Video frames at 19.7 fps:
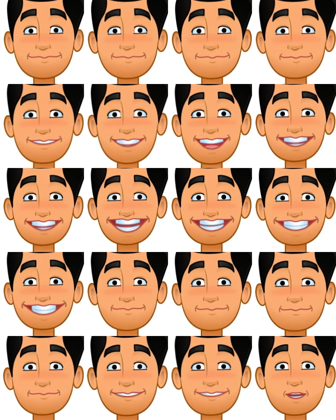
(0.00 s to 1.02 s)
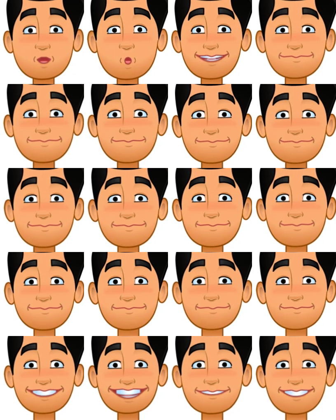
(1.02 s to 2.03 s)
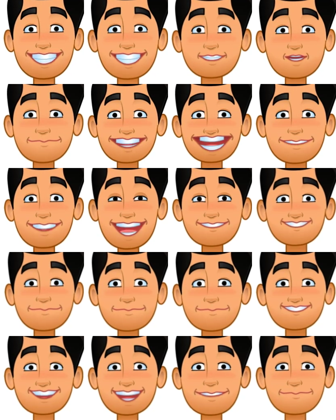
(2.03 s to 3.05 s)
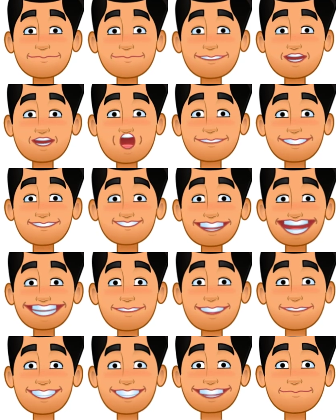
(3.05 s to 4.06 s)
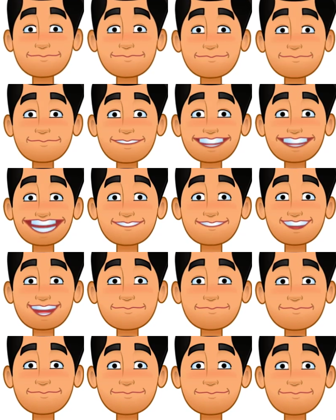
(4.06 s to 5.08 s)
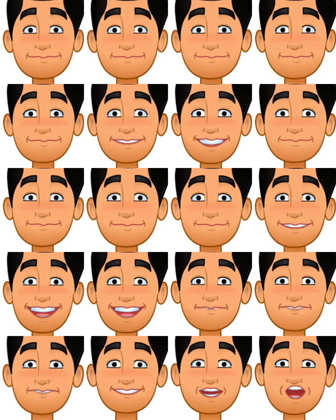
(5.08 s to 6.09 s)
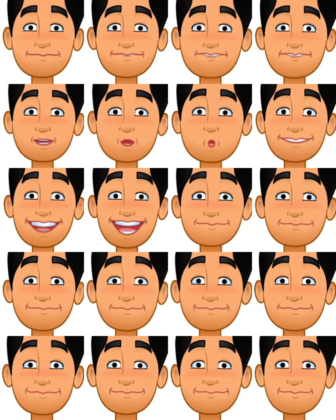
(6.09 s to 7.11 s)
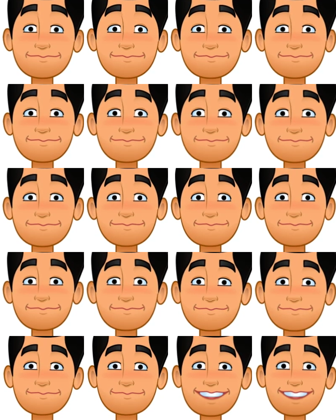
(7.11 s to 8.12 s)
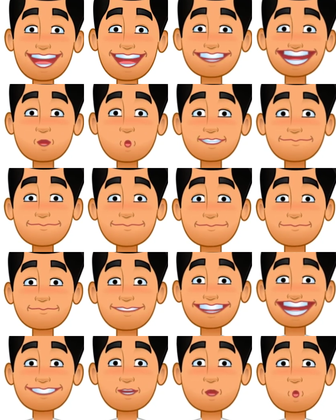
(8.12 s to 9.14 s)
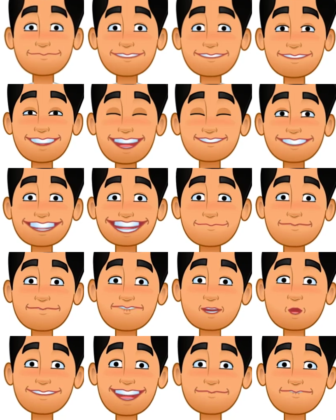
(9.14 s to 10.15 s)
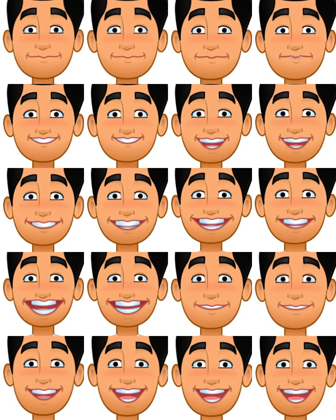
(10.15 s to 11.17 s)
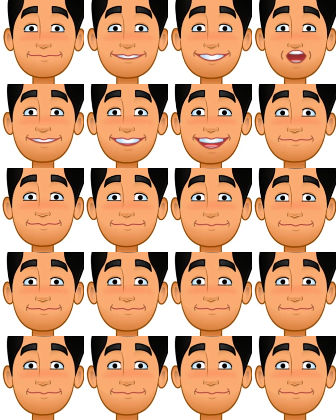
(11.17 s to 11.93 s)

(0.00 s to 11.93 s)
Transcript: the basics of hydraulics, we can start by understanding pressure and Pascal's law. Pascal, as in French philosopher and scientist